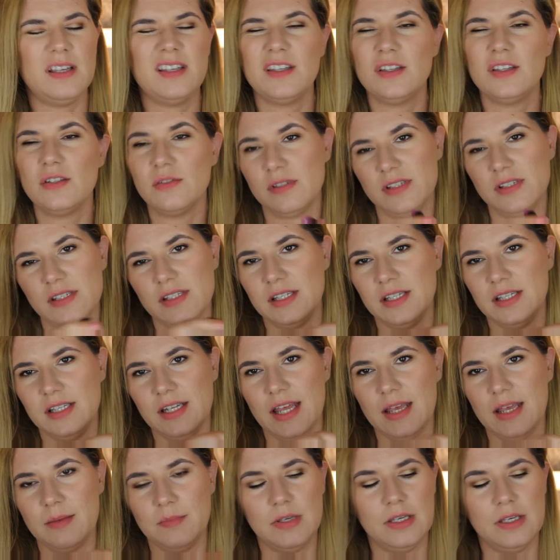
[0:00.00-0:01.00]
You'll see
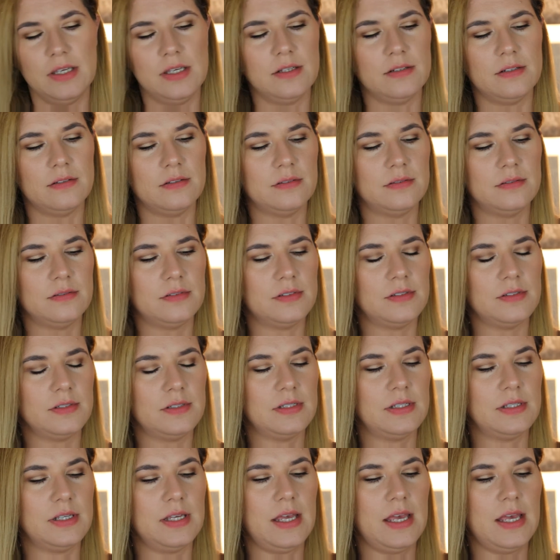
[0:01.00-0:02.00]
name here.
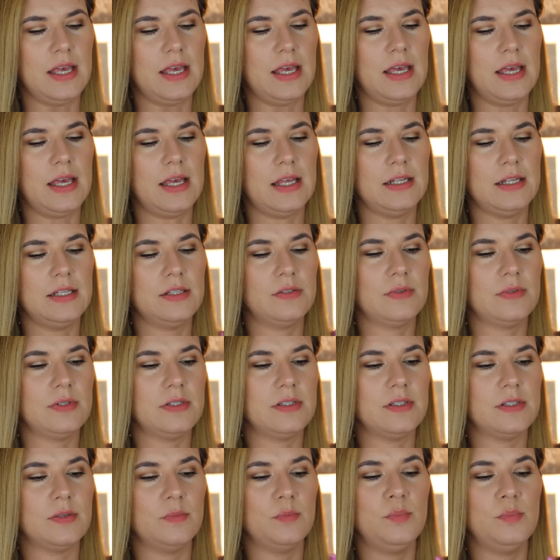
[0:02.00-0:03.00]
This one
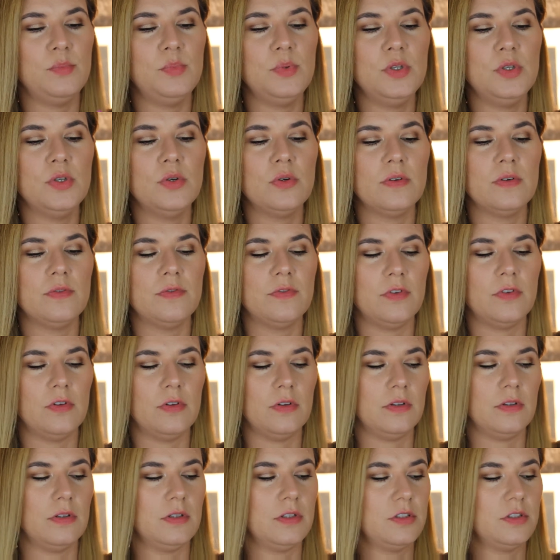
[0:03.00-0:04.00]
is a
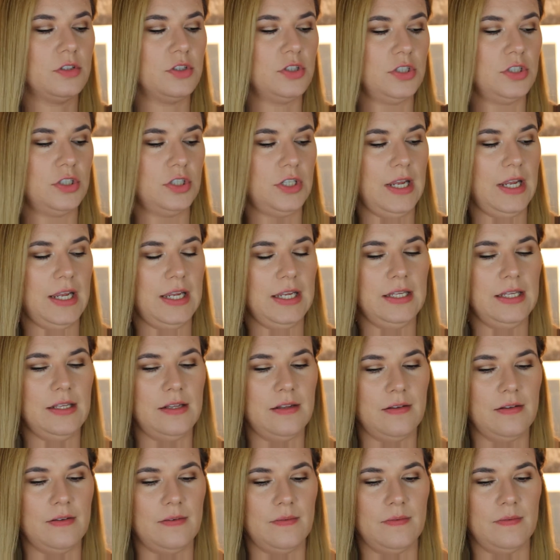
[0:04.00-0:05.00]
beautiful shade.